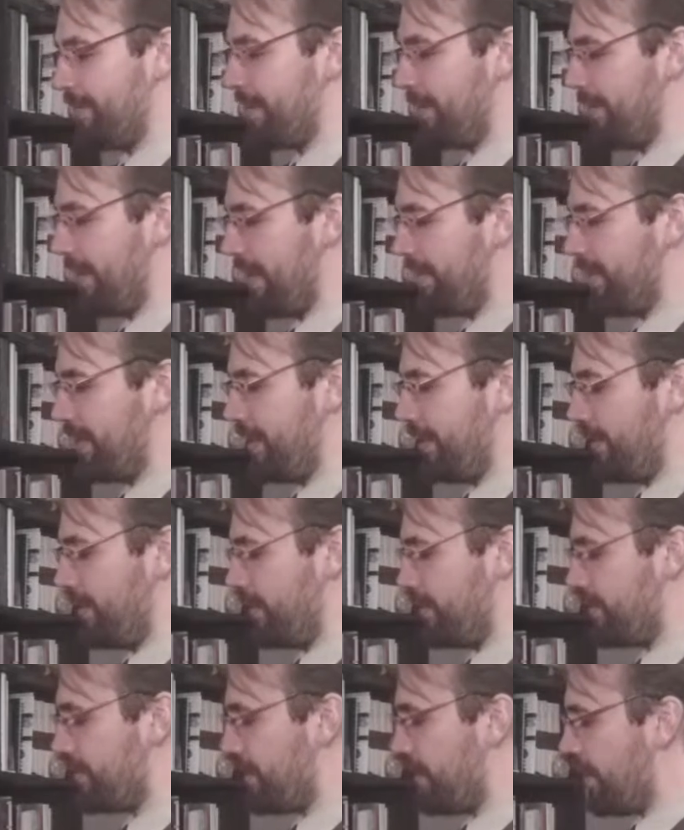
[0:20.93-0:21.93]
So we have to
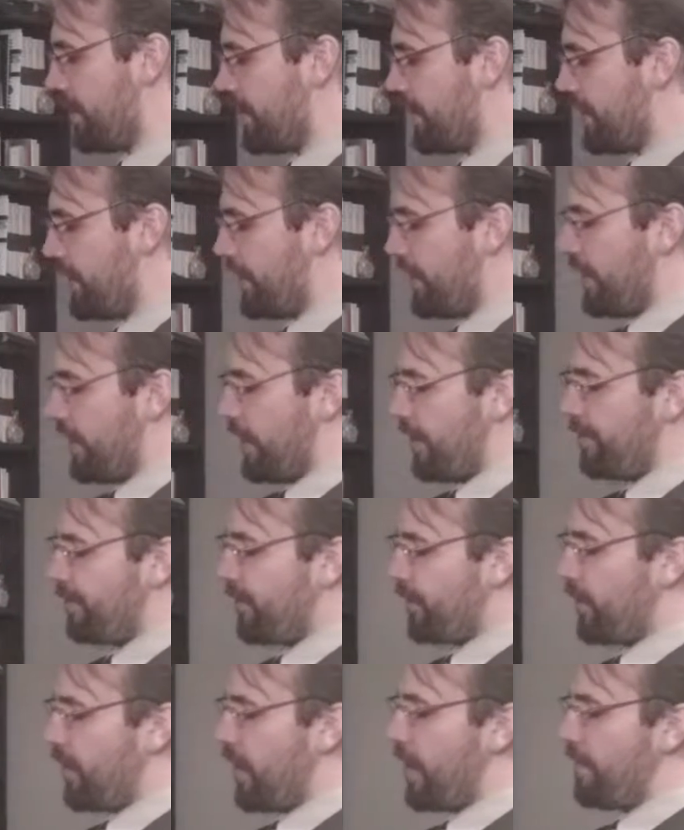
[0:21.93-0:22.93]
use a
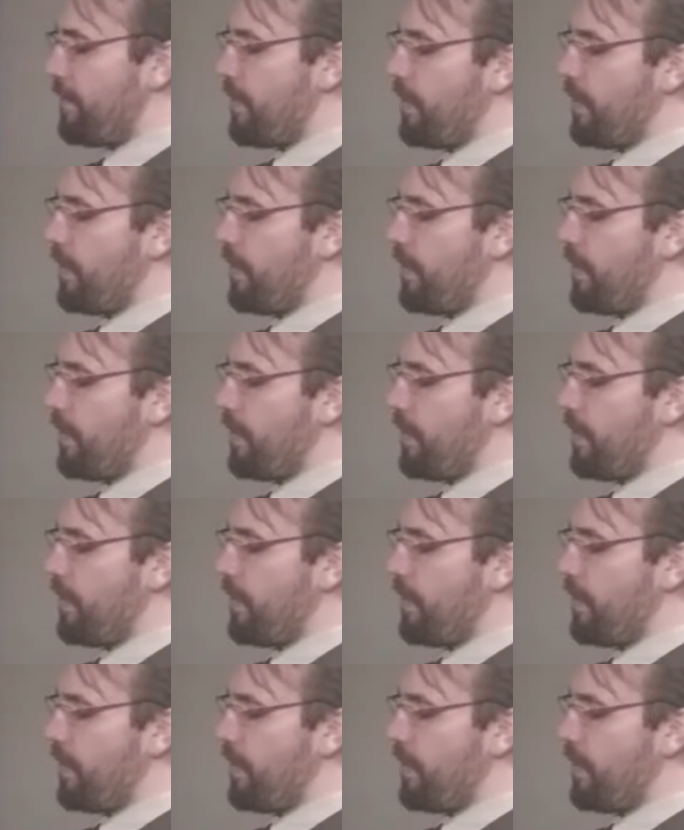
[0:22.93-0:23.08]
forearm